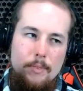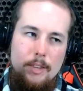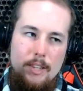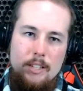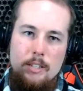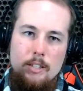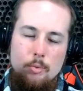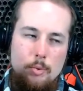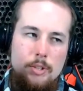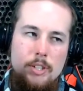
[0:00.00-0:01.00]
This is
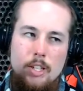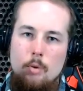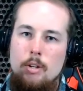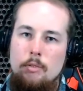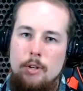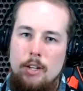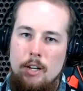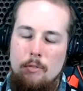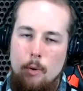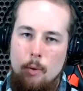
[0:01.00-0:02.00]
really no different than
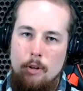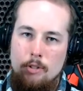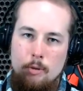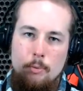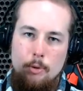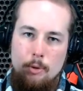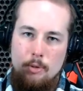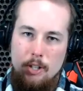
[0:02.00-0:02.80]
if there were a Subaru